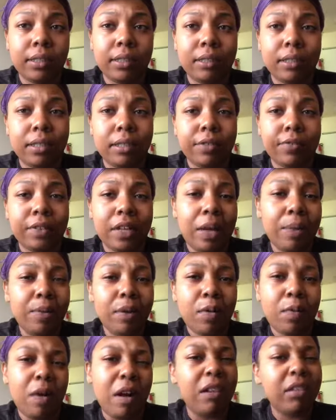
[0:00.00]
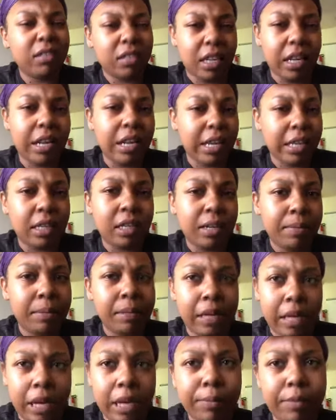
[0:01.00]
So if y'all want to watch that, I keep
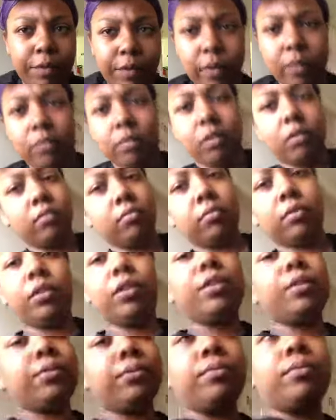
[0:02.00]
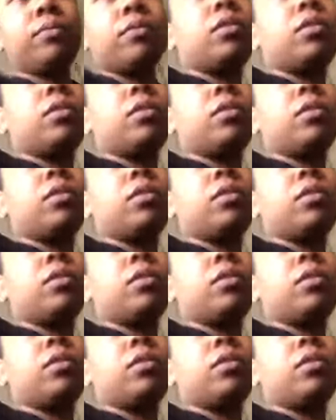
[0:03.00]
the camera rolling, you know?